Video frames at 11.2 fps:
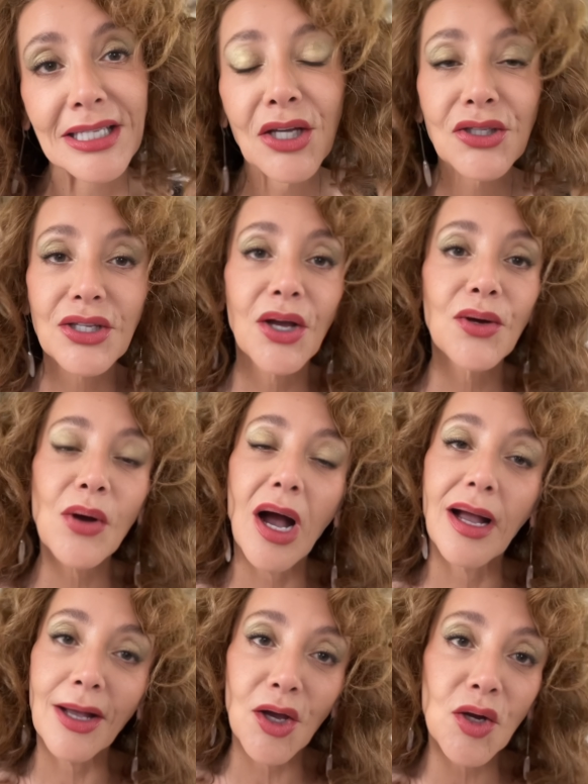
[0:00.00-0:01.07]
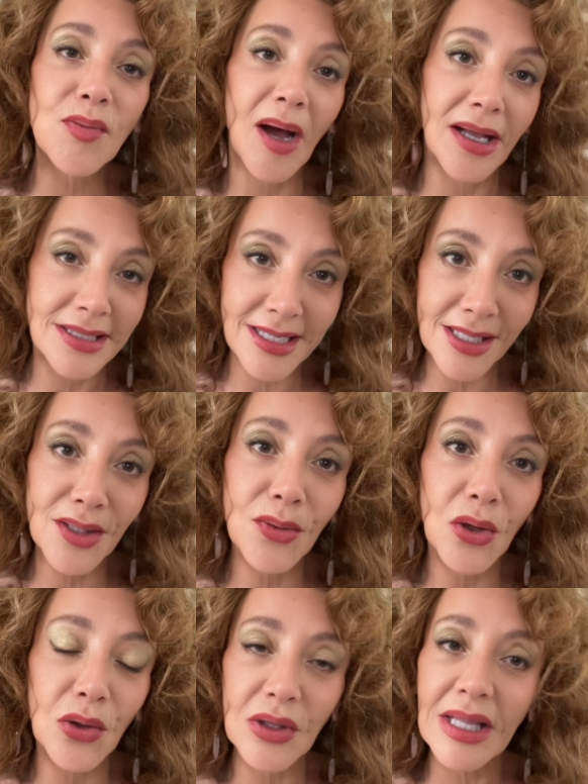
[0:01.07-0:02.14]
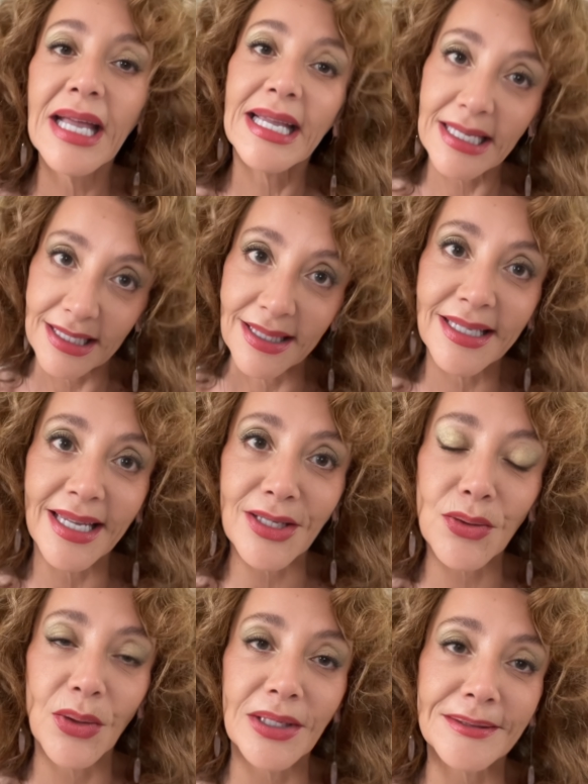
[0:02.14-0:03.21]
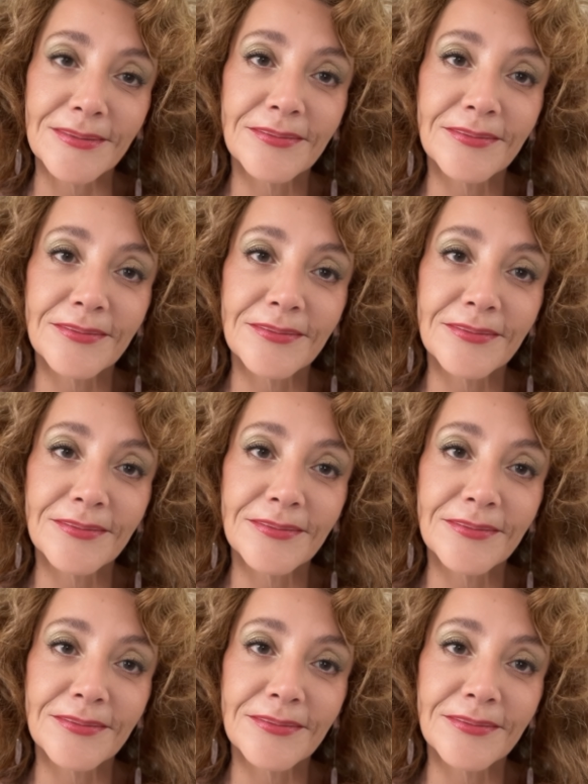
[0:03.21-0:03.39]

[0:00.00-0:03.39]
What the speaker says: So I hope I'll see you all in the next one.